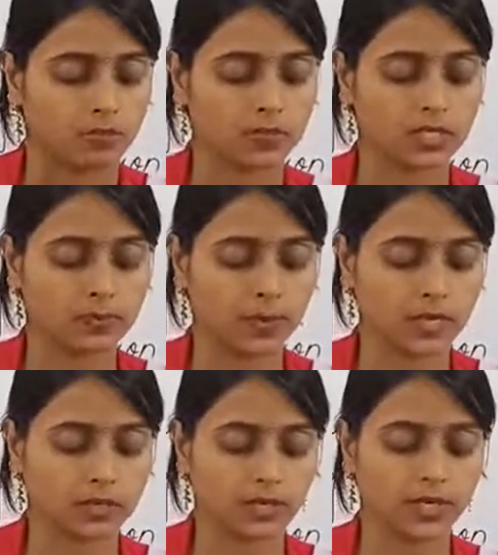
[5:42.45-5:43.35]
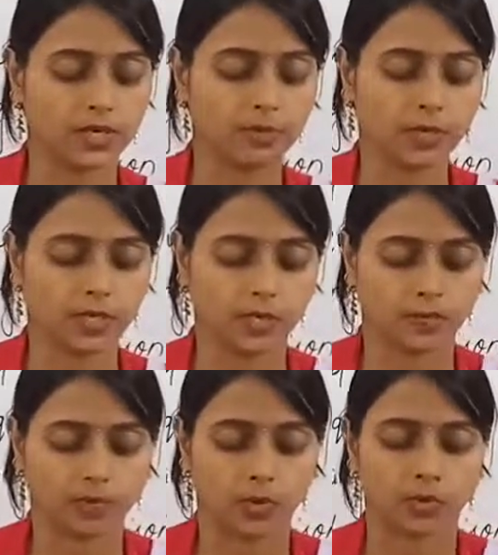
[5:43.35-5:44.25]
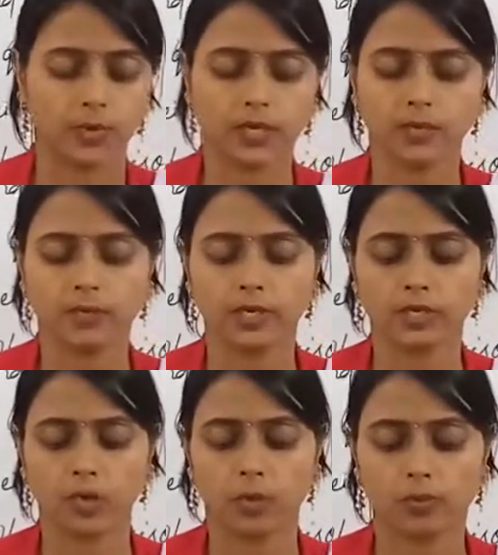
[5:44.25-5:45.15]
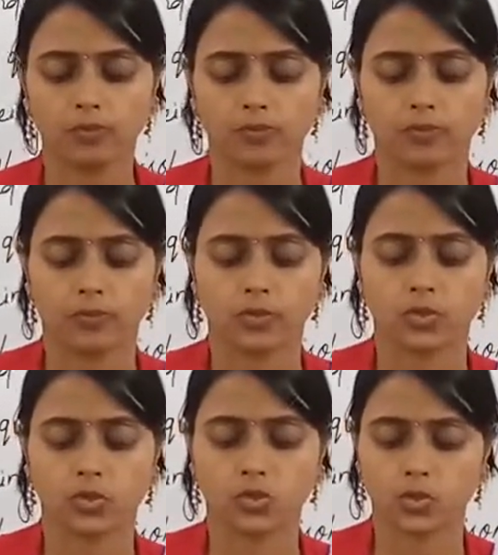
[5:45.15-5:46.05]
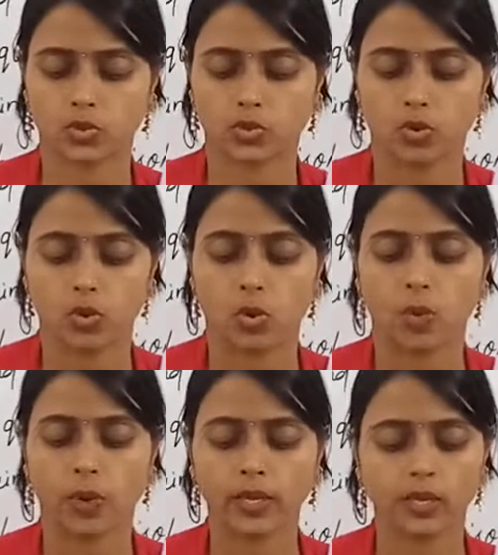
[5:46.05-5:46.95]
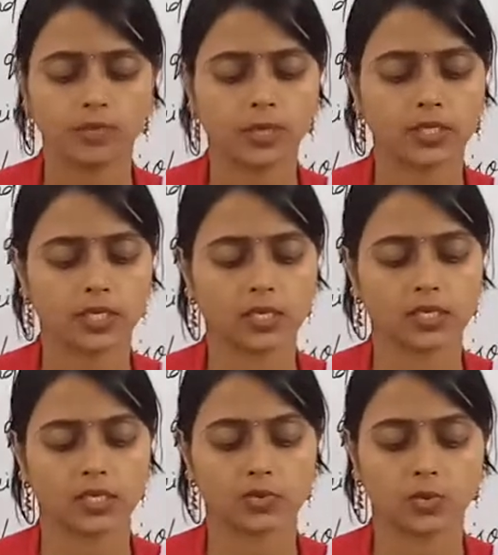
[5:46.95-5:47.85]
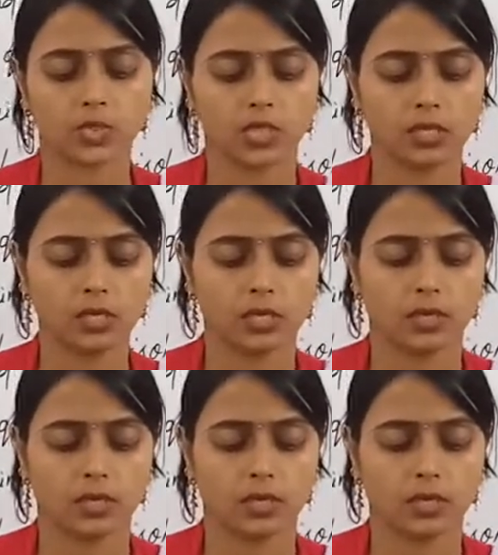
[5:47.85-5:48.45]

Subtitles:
Mrs. Parker interpreting. Wait a minute, Tom, to Joe. Why are you asking this question?